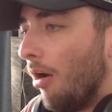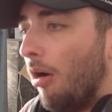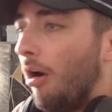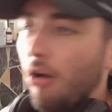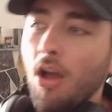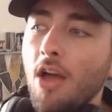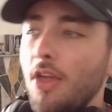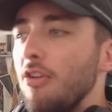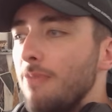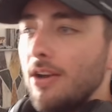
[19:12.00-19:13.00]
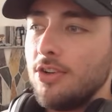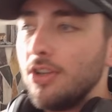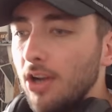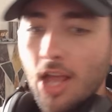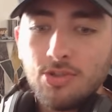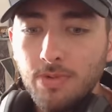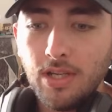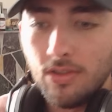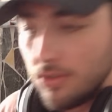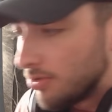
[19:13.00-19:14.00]
Oh, they've mentioned
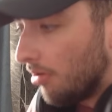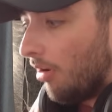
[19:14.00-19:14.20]
lesbians.